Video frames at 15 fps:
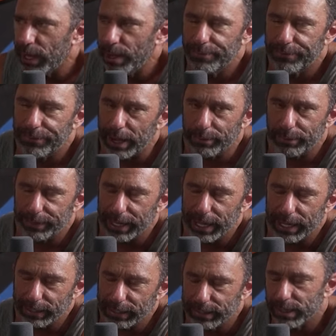I'm fine with
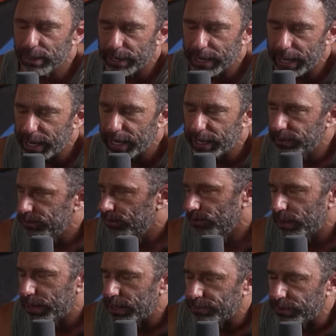that. It's okay,
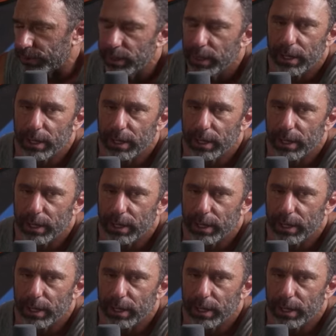whatever.